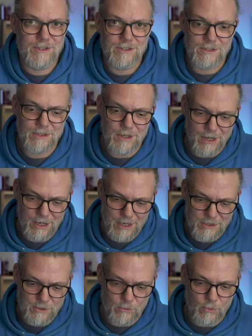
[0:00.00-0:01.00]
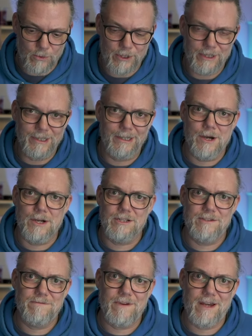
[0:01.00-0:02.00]
the duck has a really
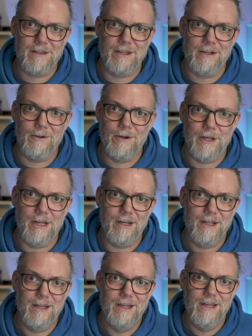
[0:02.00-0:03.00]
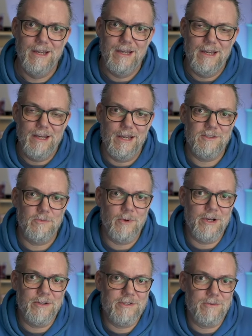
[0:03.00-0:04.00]
nice fat layer on it as
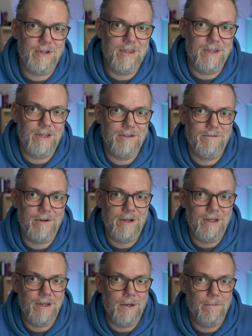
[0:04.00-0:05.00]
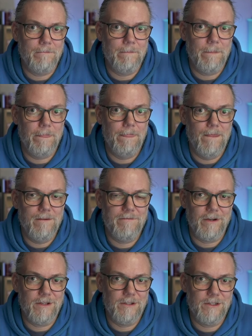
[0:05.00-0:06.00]
well. So I think if I
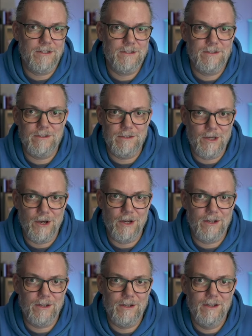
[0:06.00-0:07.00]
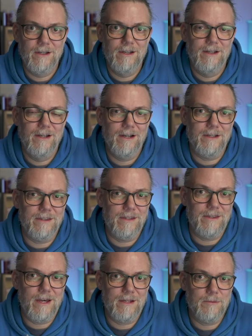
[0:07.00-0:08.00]
cooked duck, I
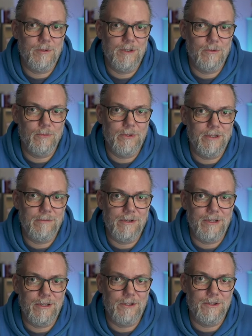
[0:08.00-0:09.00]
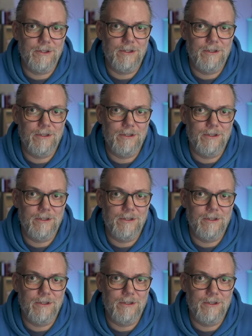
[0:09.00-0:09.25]
think that could be a really, really good